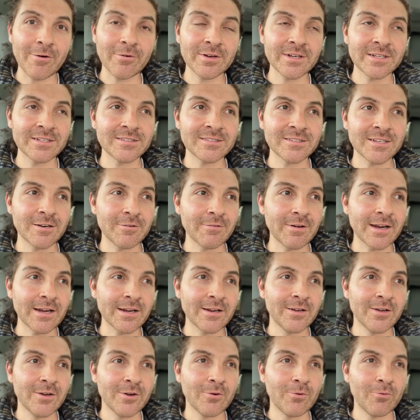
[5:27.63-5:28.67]
considering
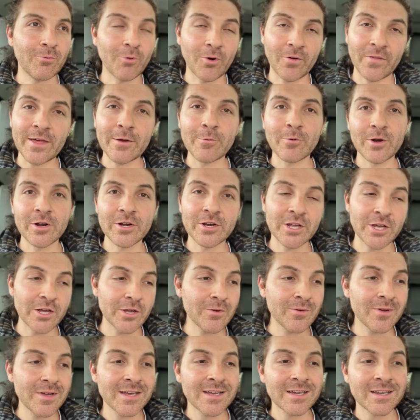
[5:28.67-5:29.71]
what they were new.